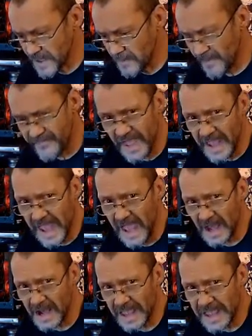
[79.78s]
but they
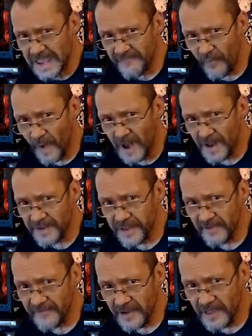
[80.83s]
can't leave well
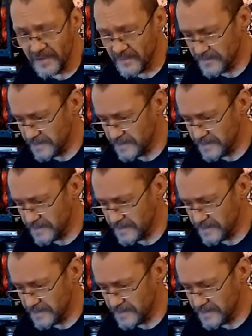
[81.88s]
enough alone.